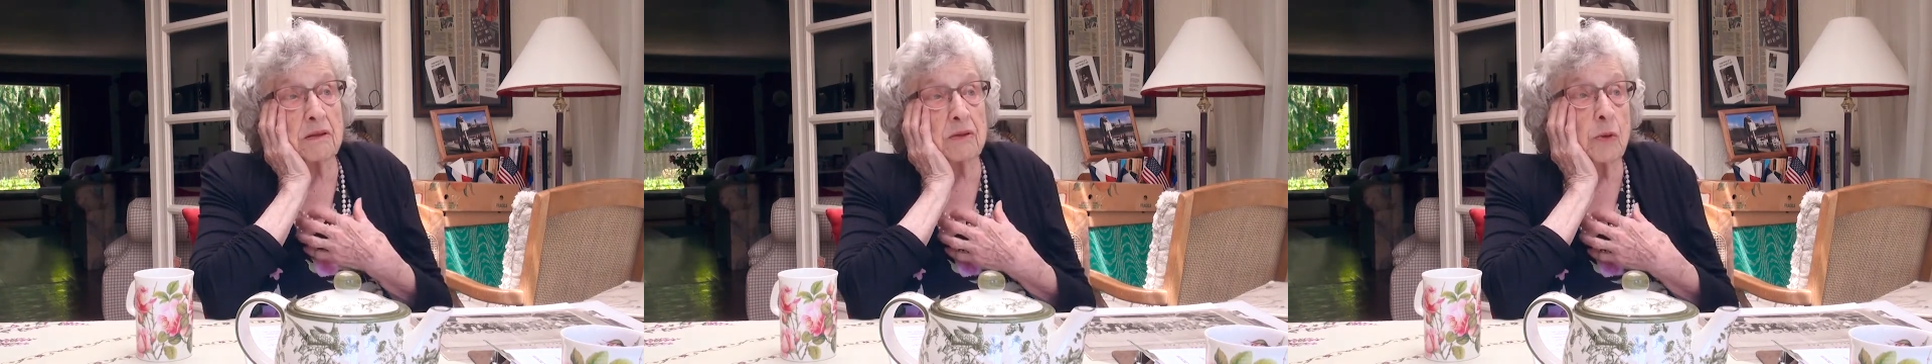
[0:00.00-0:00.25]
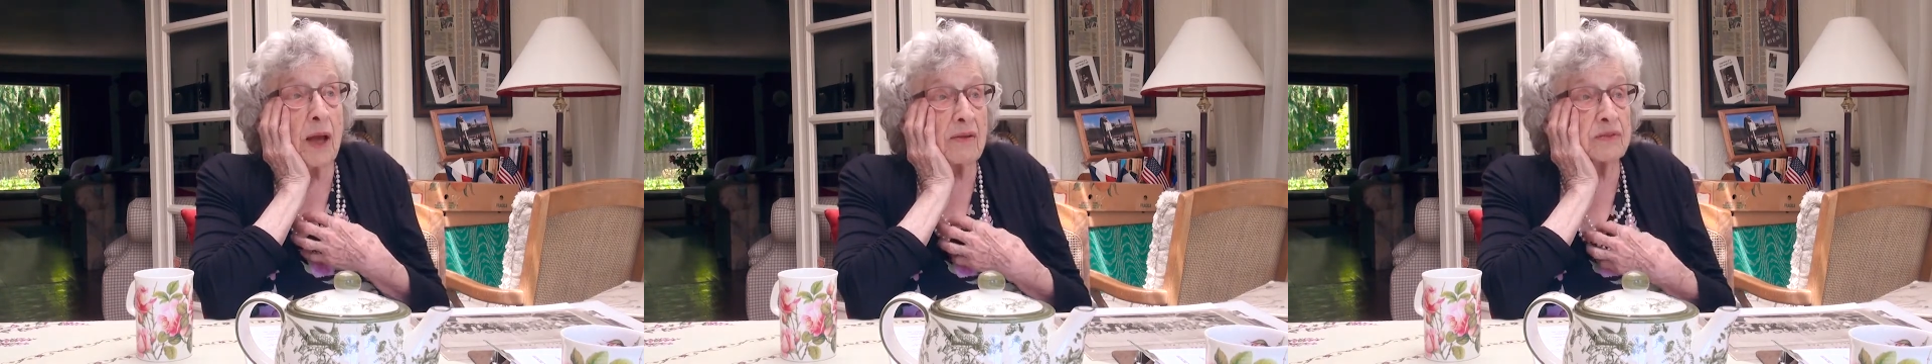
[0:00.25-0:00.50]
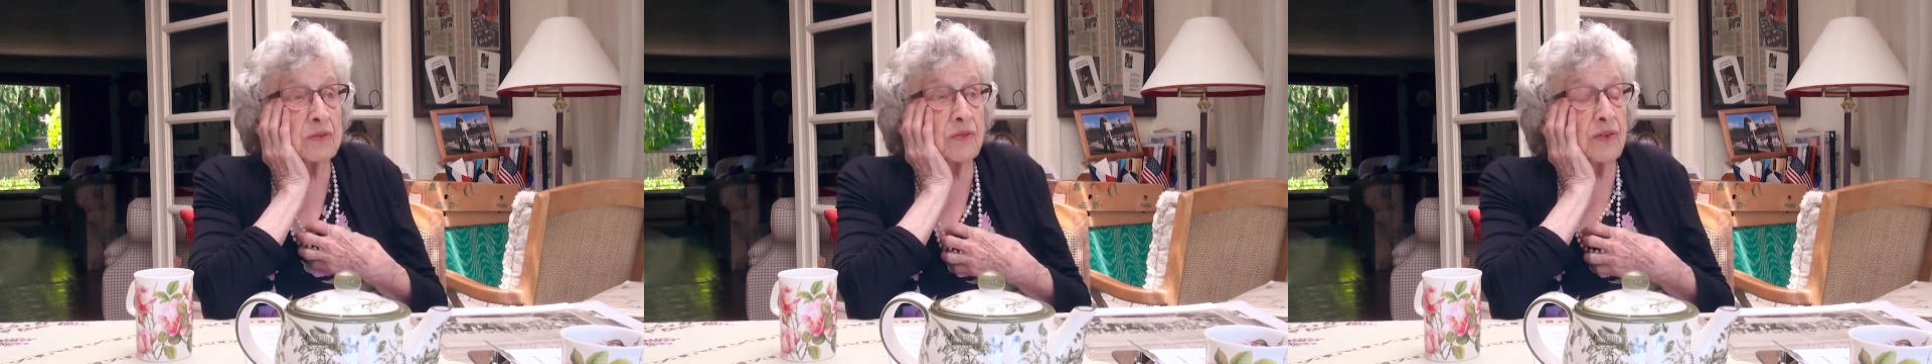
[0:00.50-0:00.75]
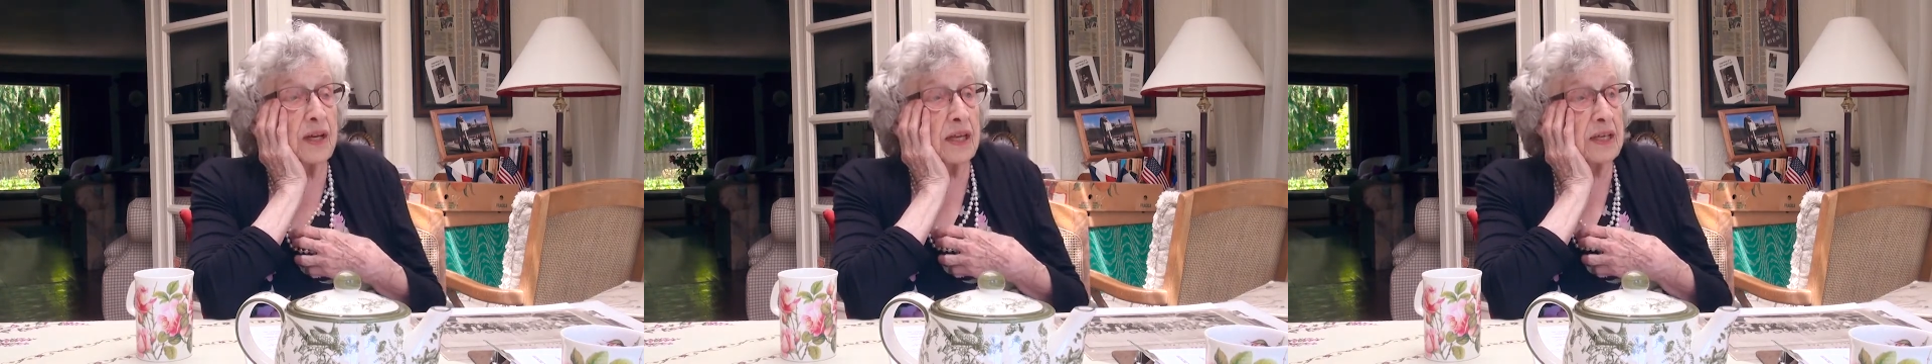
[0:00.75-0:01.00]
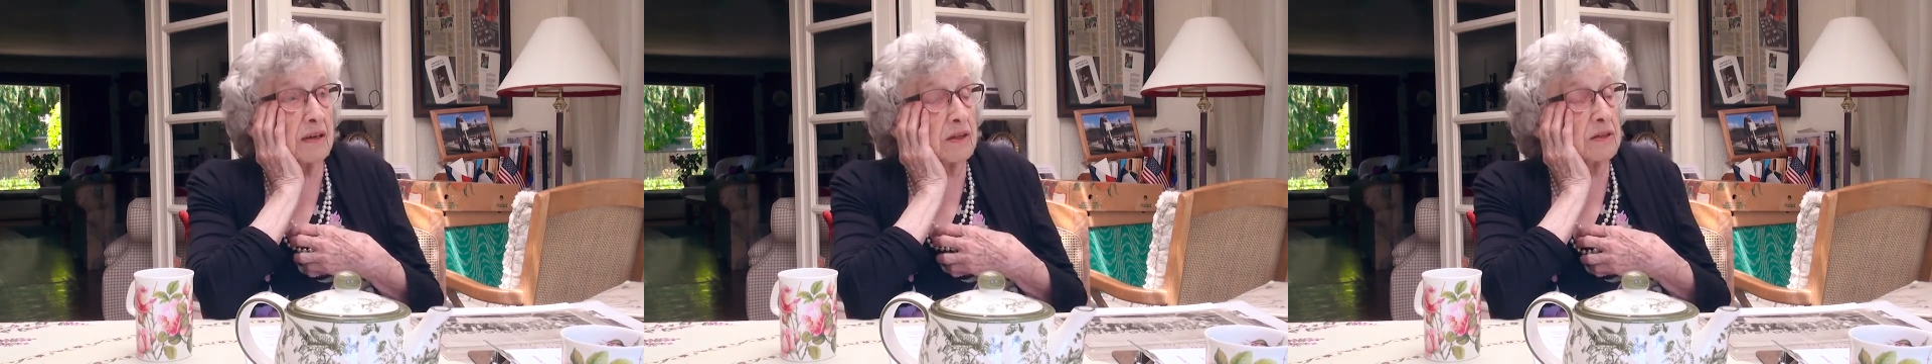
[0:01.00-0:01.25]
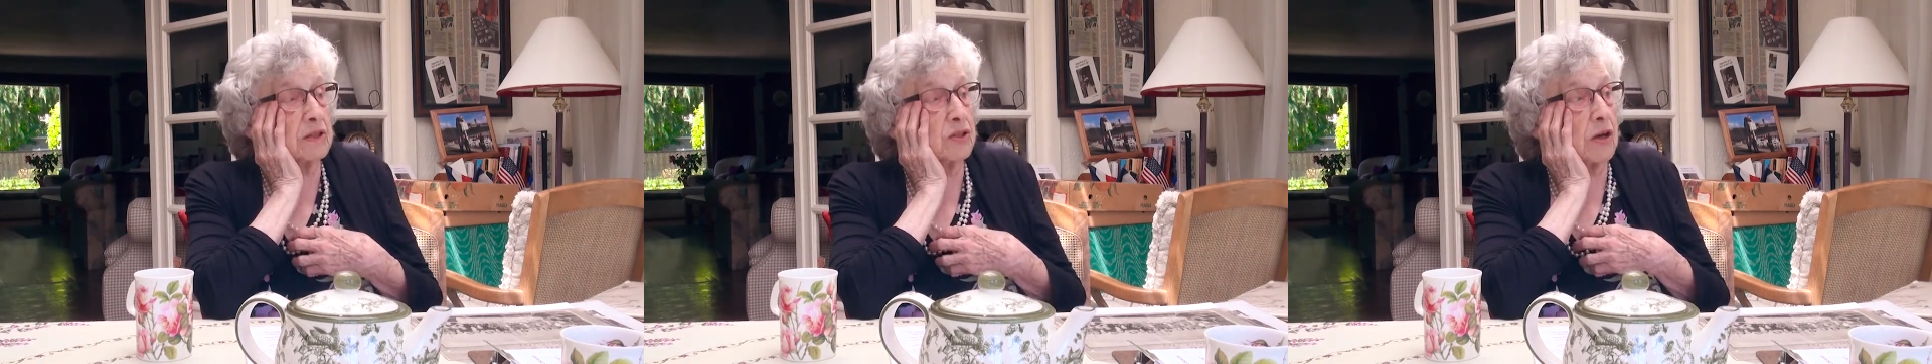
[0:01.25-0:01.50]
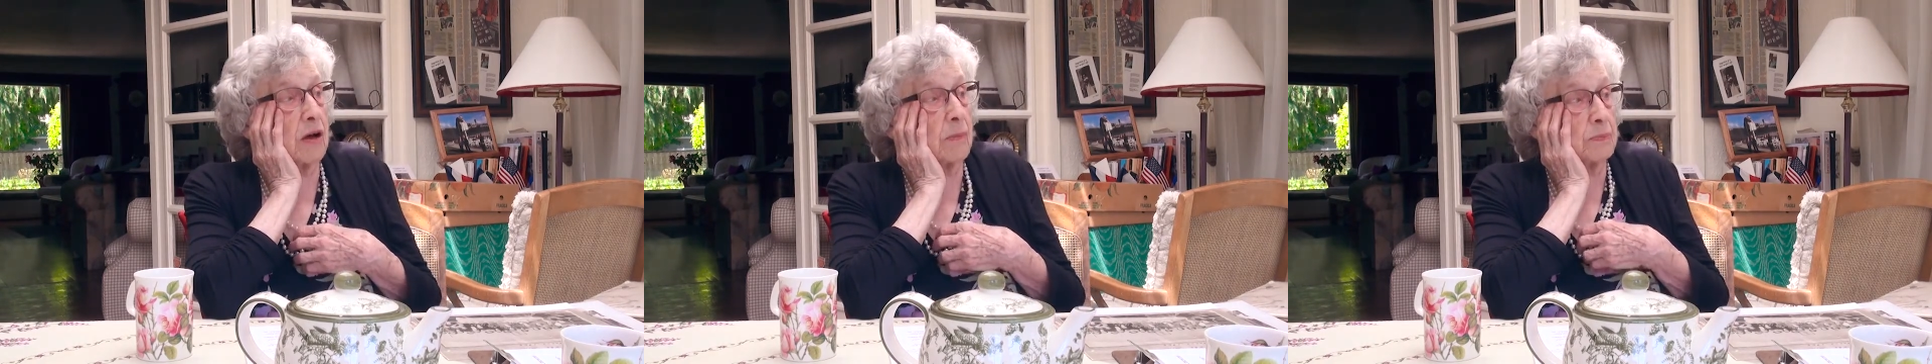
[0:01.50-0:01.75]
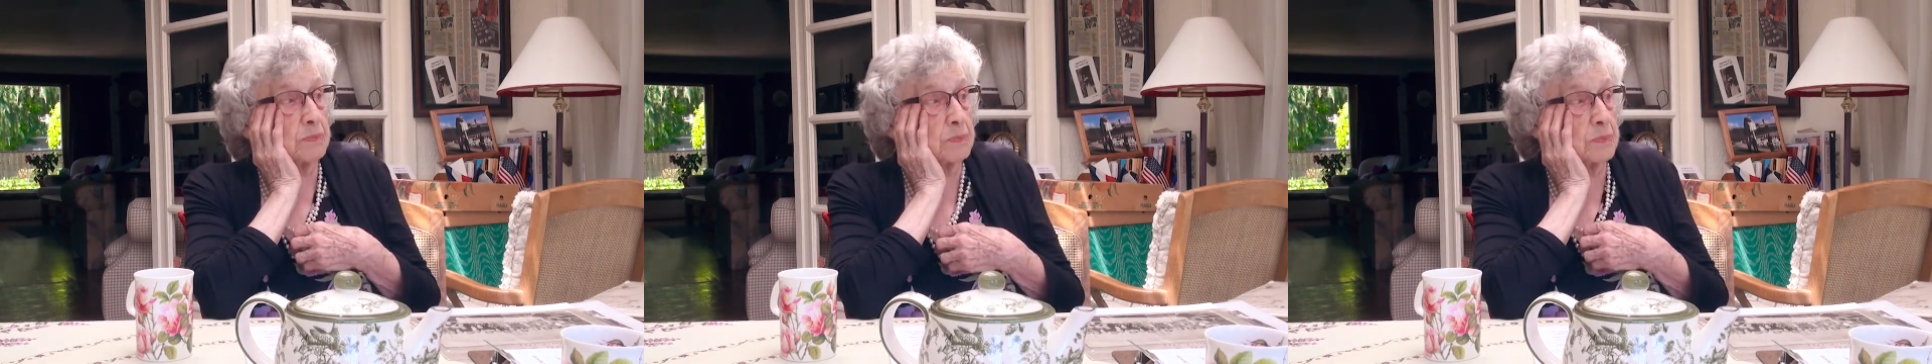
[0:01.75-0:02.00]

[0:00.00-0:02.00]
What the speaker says: you have to fill in on the job.